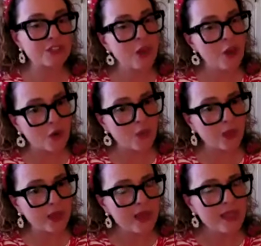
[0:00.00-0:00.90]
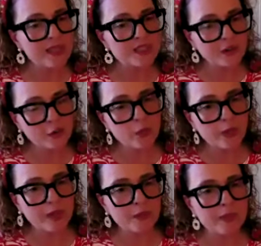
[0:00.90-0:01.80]
So is there a
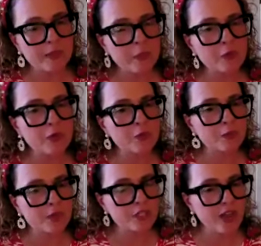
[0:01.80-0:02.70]
way people could reach